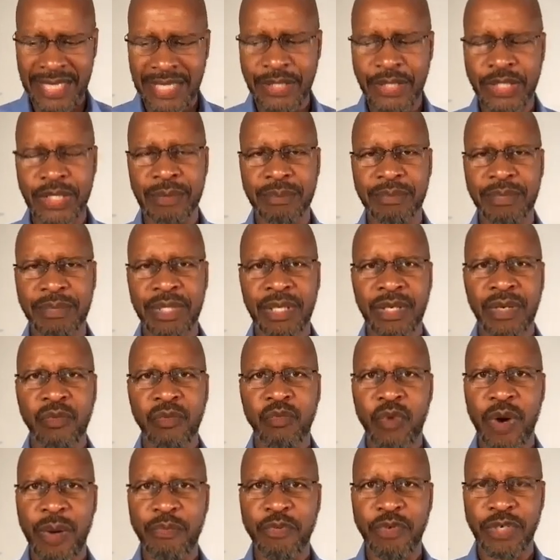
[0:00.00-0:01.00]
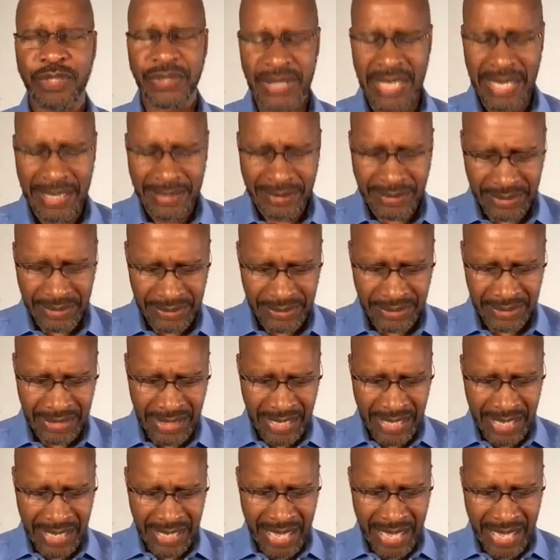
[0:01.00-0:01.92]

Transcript: Egypt represents.